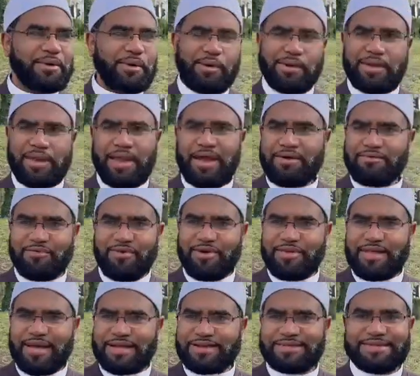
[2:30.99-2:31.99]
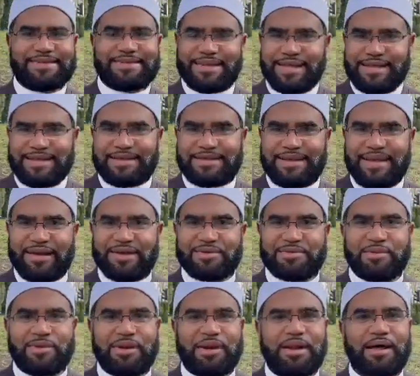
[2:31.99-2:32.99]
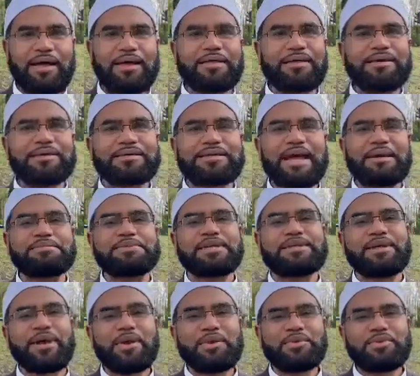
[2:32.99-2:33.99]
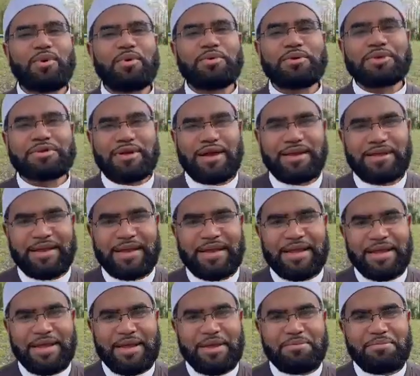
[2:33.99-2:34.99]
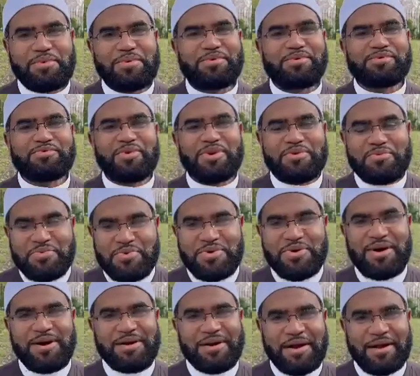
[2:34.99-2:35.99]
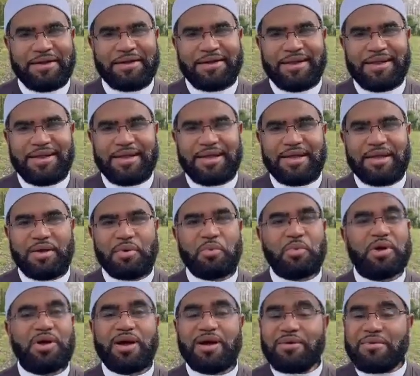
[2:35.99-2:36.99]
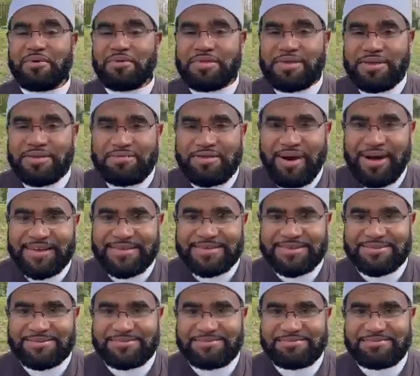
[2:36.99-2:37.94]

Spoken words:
Okay, I've got that. Then, Ya Rasulullah, third time said, don't get angry. Because when we are angry, we cannot think right.